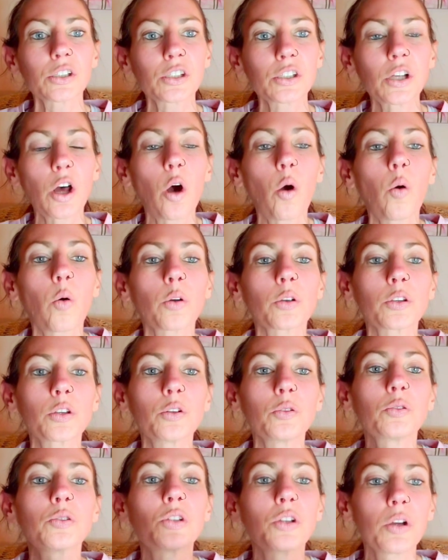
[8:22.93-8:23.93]
So
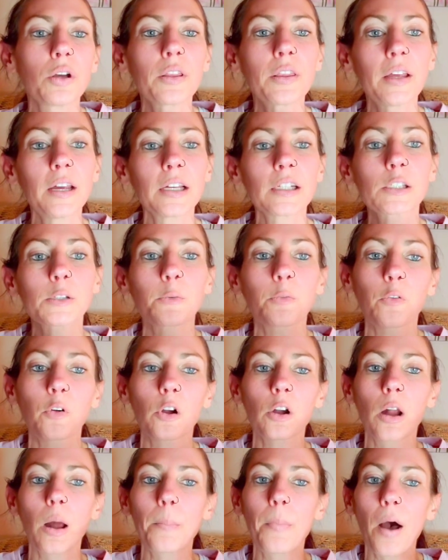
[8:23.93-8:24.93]
you do this
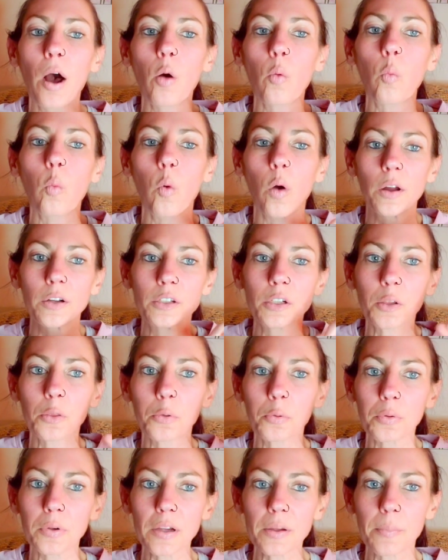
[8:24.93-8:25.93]
for about 1
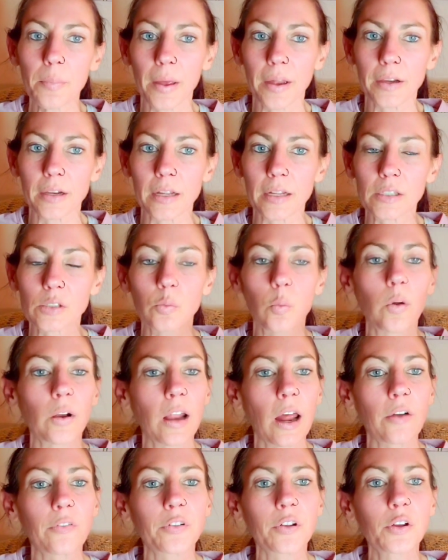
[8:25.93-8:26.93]
to 3 minutes,
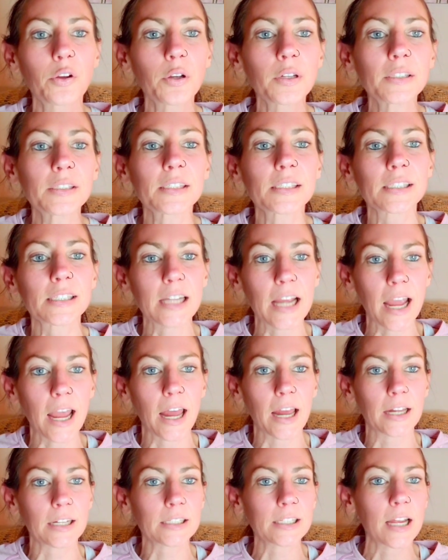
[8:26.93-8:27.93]
whatever you could
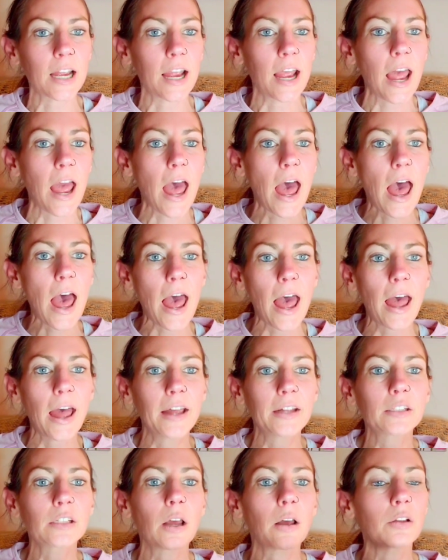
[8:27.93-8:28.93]
stand,
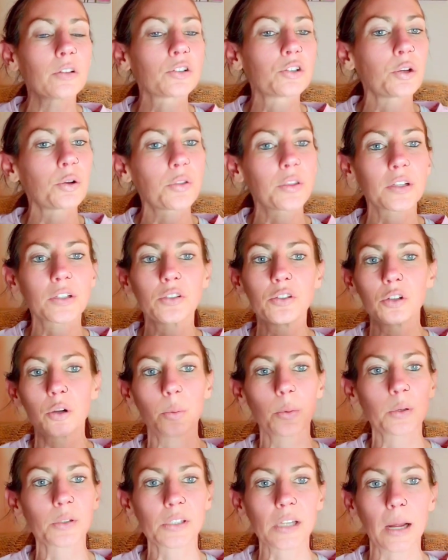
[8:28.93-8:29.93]
and do this
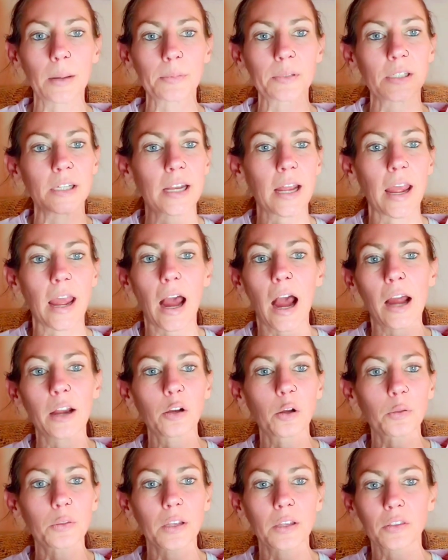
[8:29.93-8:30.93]
numerous times a day.
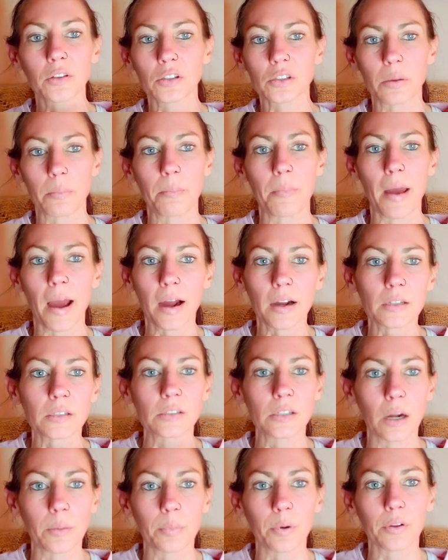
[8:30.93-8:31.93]
I don't think there's a
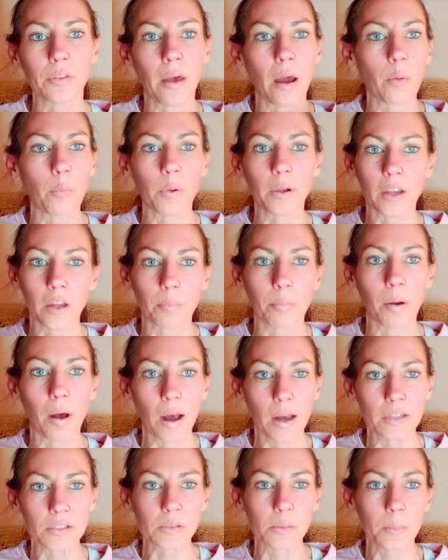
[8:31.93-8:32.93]
max number that we could
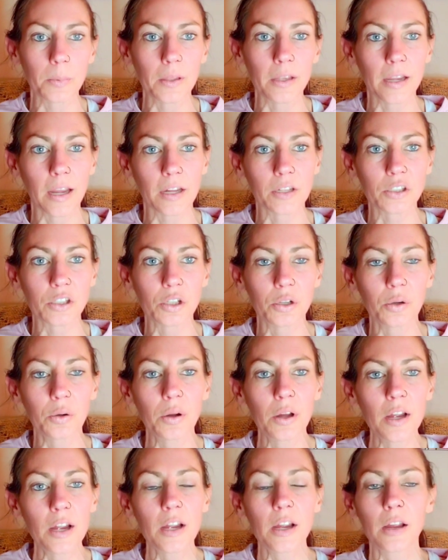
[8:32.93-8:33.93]
possibly get
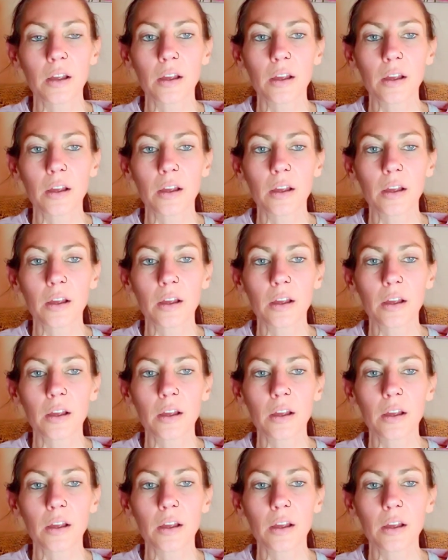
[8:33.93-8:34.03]
to